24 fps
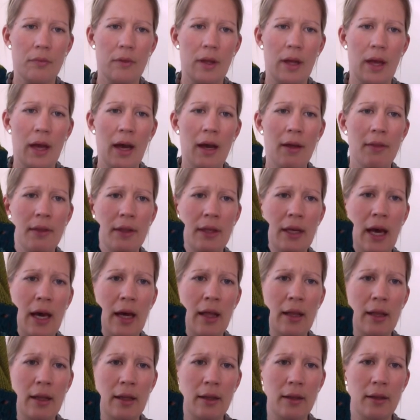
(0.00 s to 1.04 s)
how the
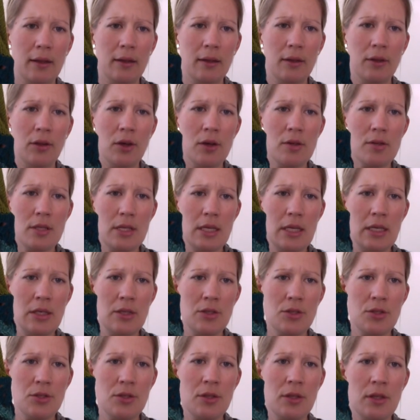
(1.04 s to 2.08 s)
colour goes
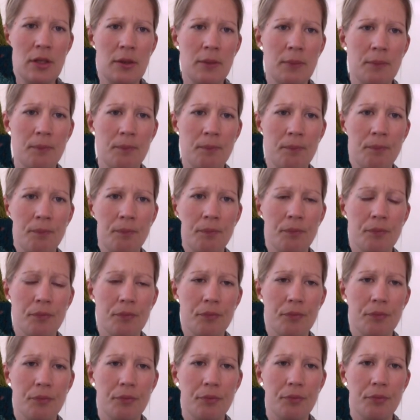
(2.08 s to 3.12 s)
into the
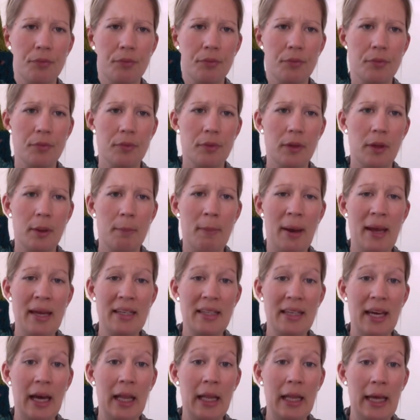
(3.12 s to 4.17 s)
main
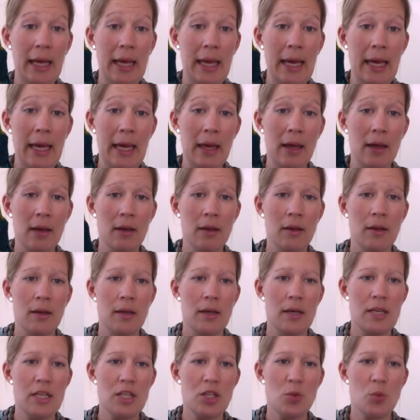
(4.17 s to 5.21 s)
colour here
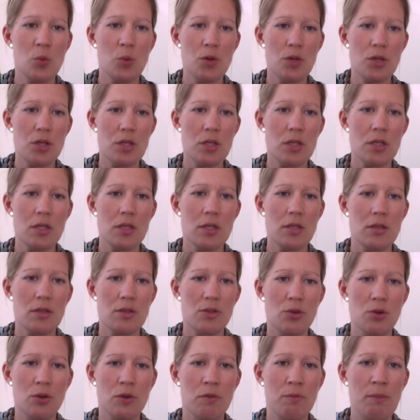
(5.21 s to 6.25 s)
is what
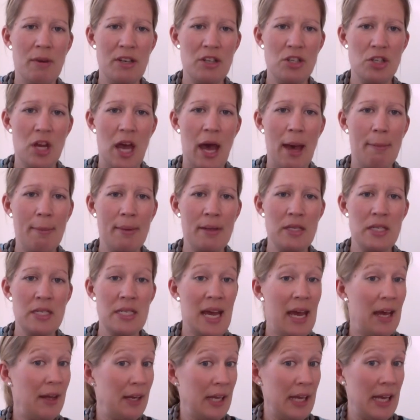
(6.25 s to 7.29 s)
sort of meant to happen
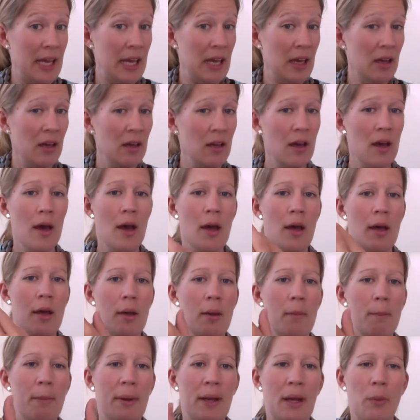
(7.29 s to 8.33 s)
down here.
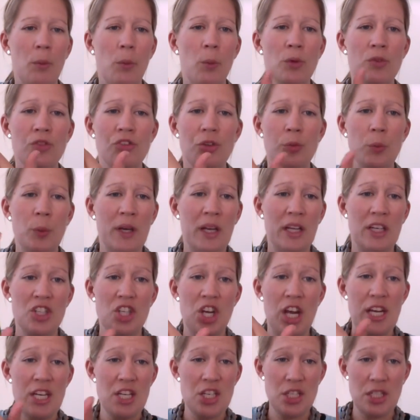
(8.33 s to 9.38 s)
But I wanted, when I
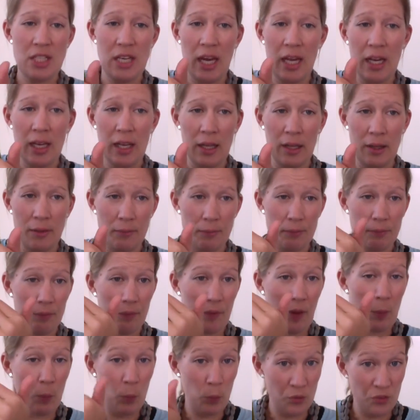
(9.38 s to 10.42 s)
changed the colour,
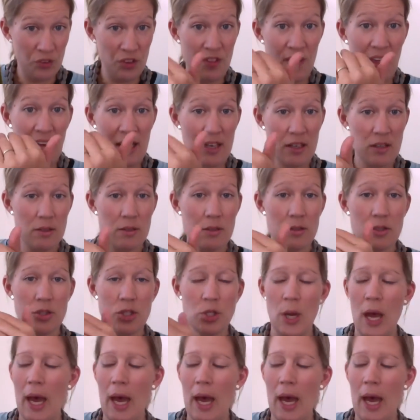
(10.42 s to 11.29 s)
I wanted that to